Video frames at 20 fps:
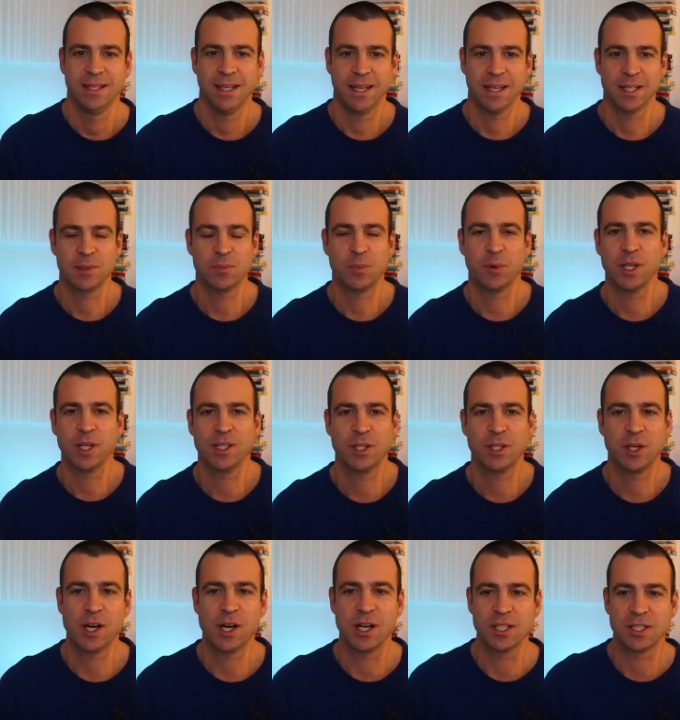Hey
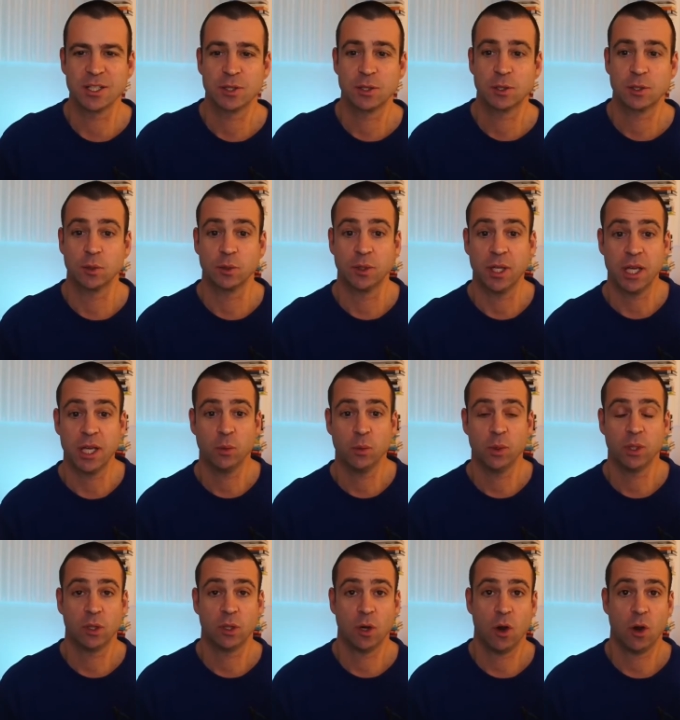sprinters, today
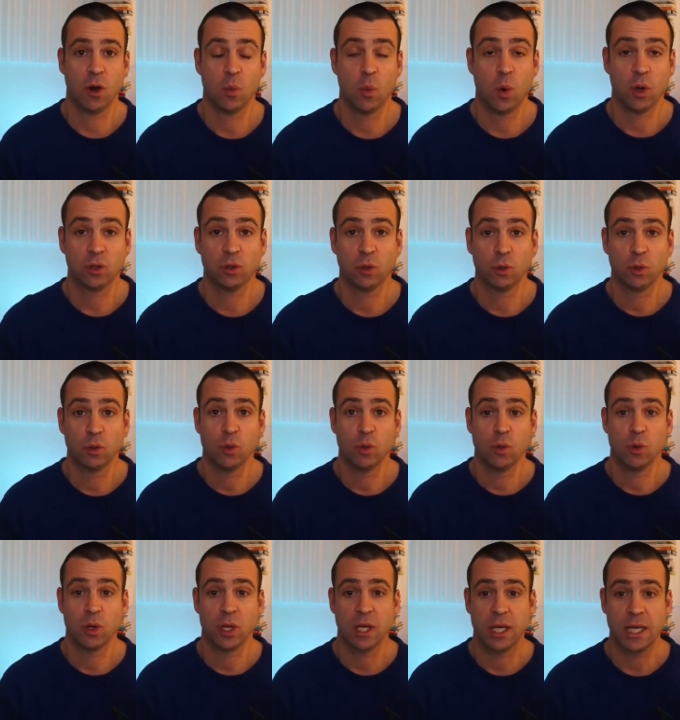we talk what to
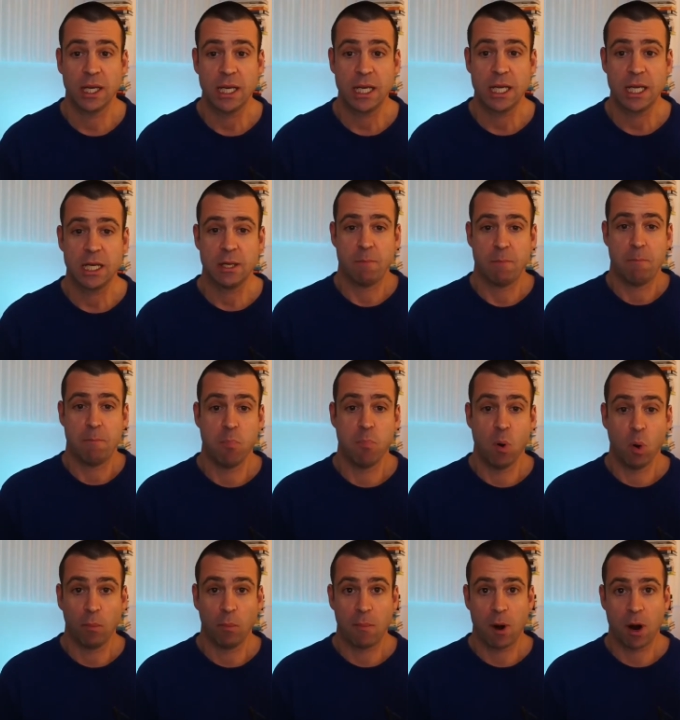do in
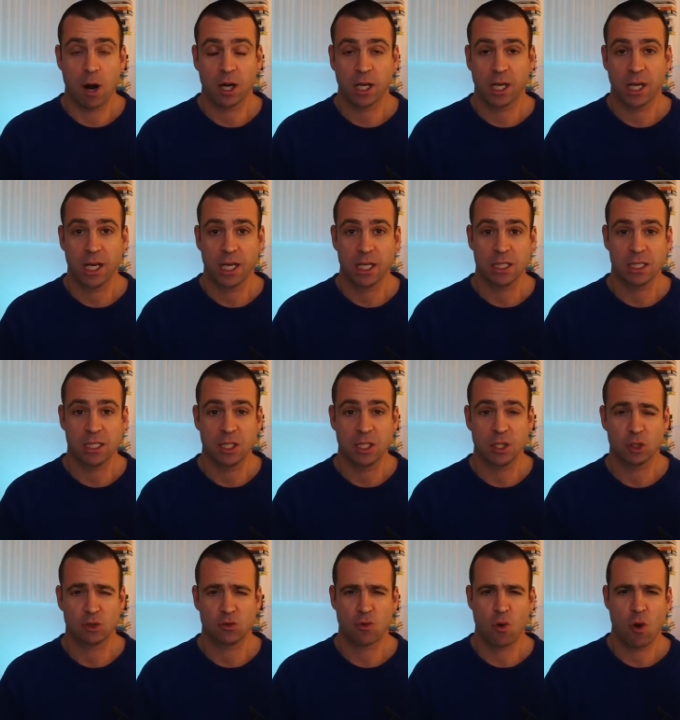bull markets, in
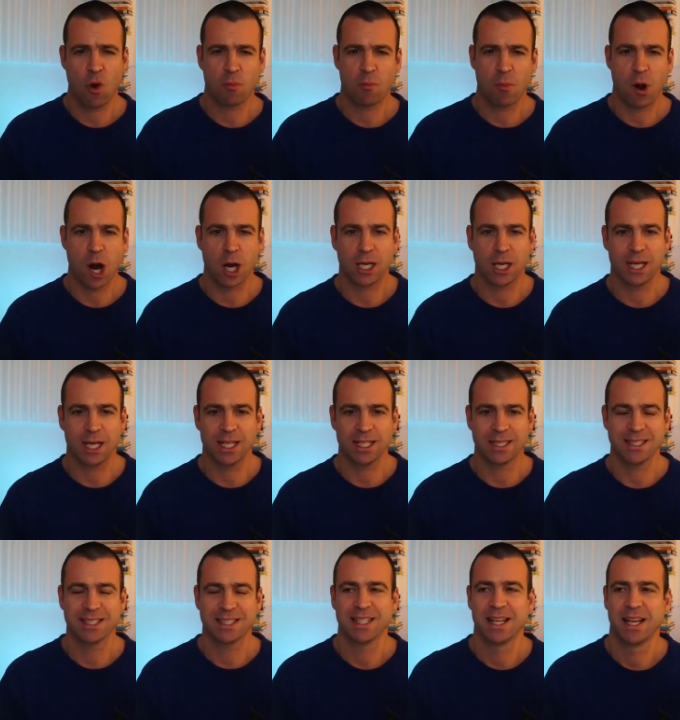strong
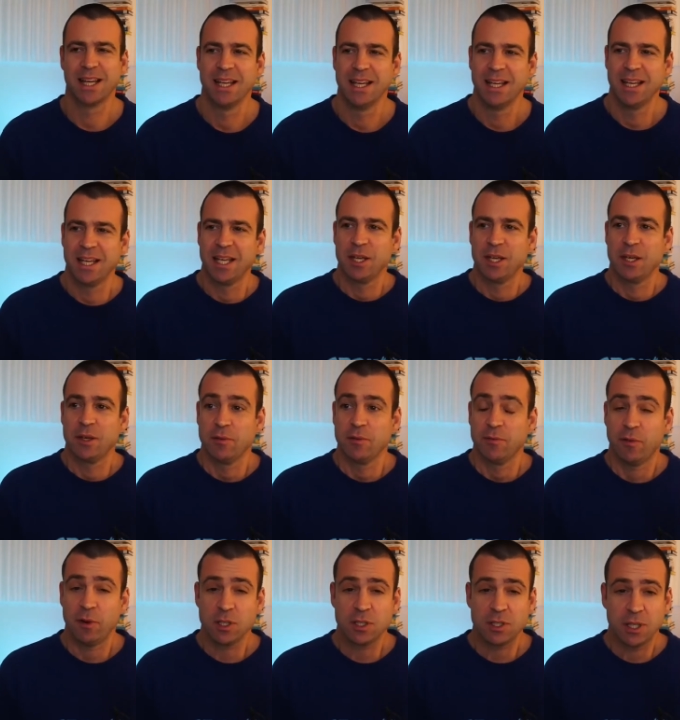markets.
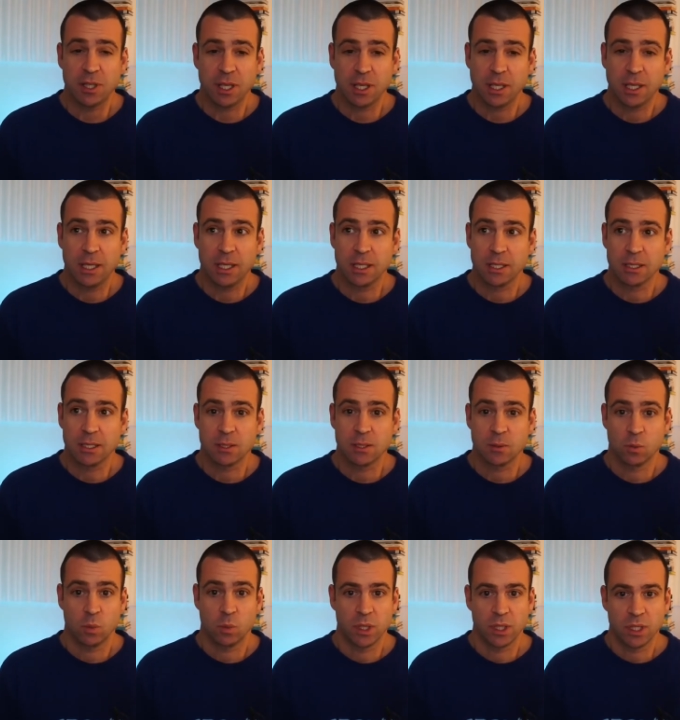First thing is
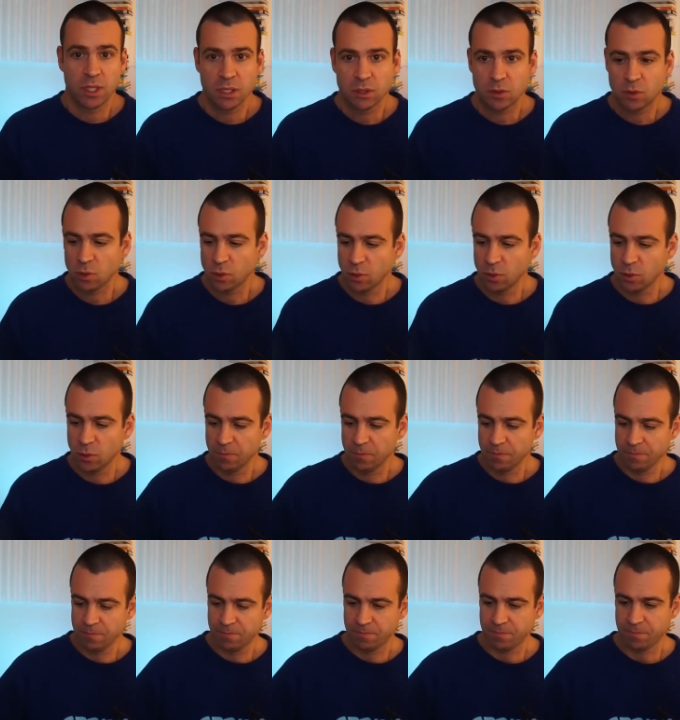we need
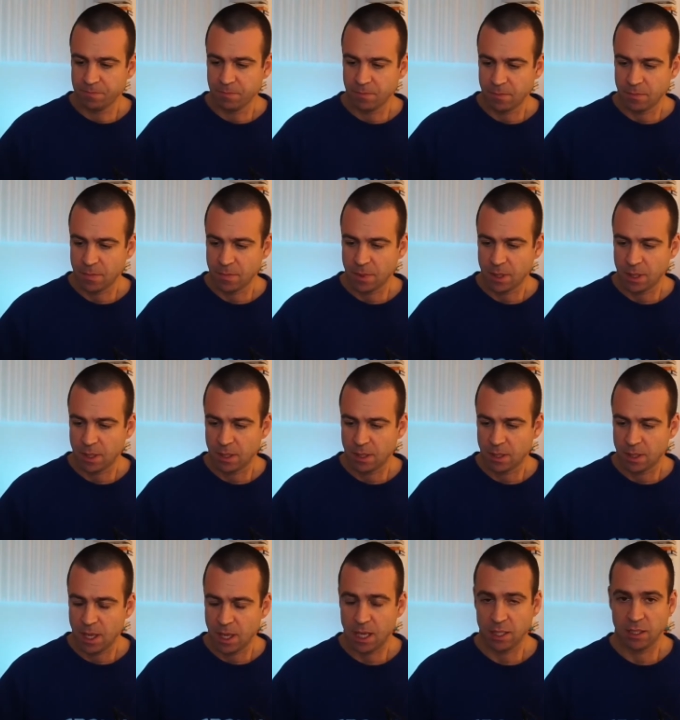to
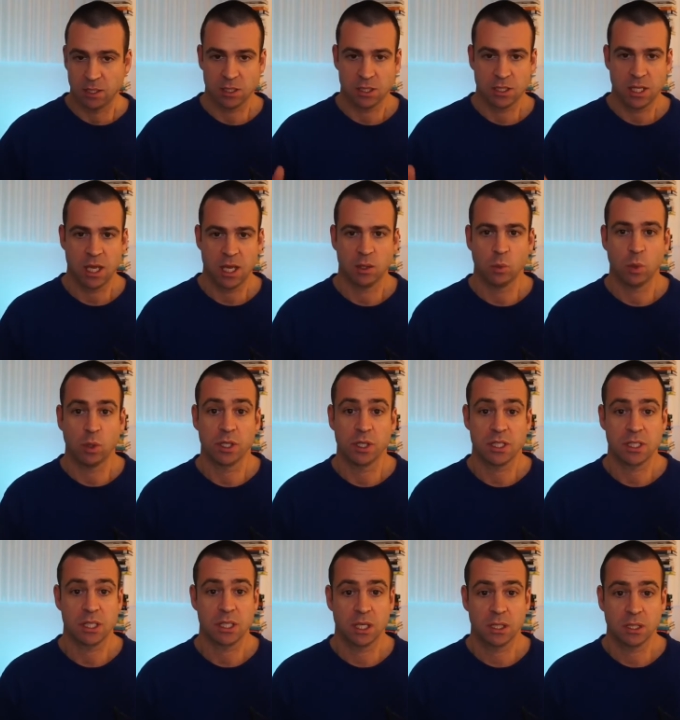understand what
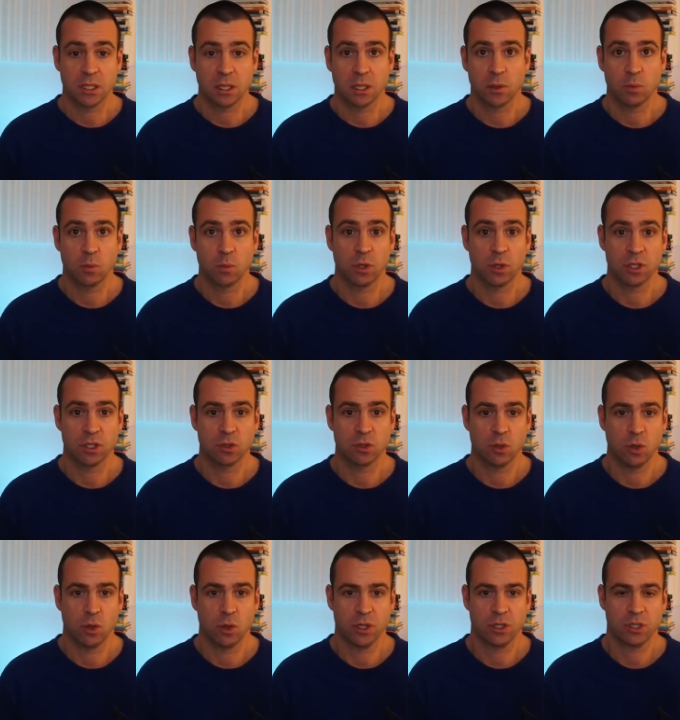is signal and what is
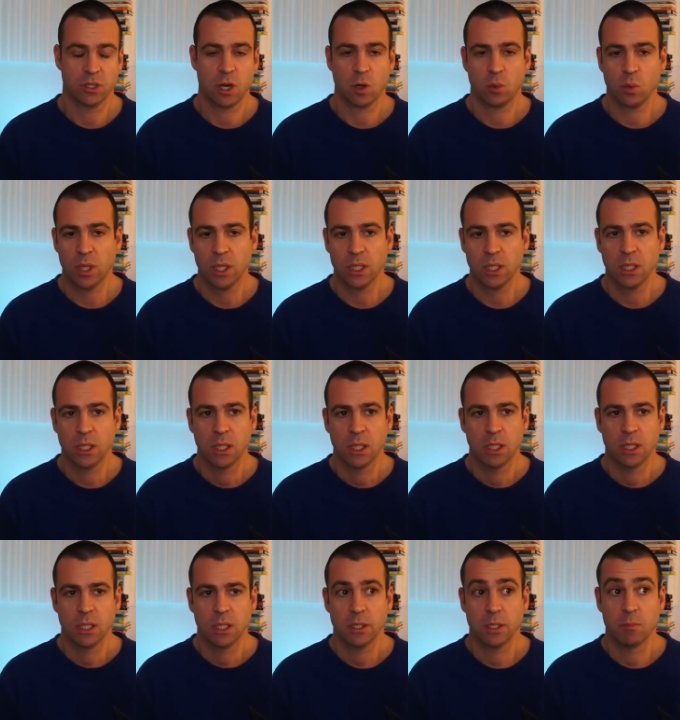noise. Are we
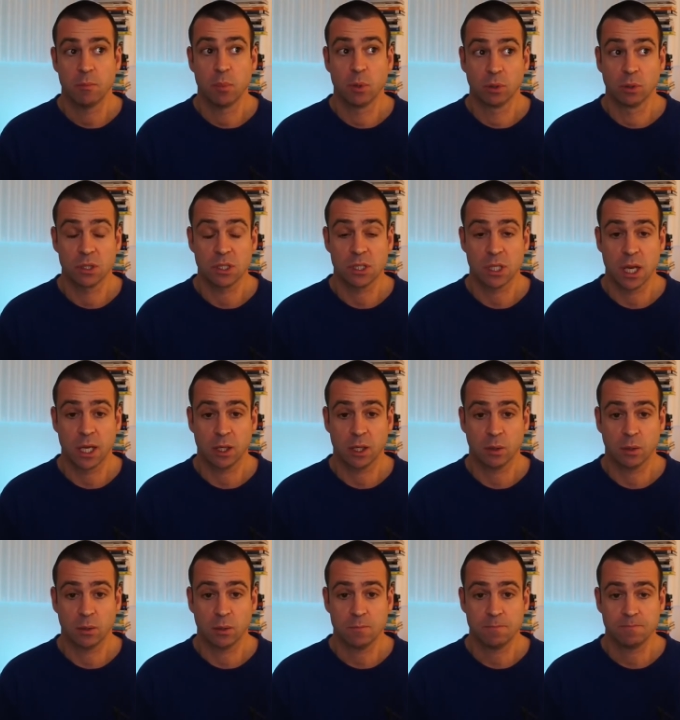in a bull
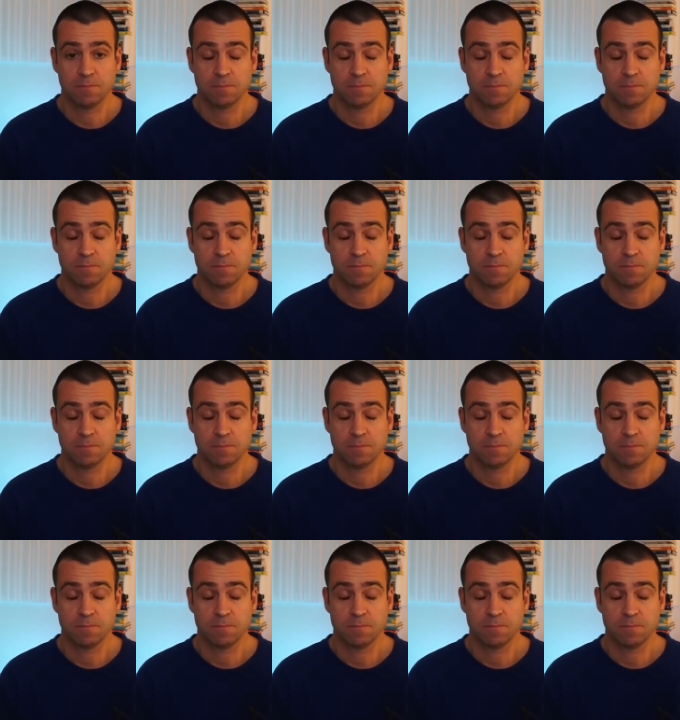cycle?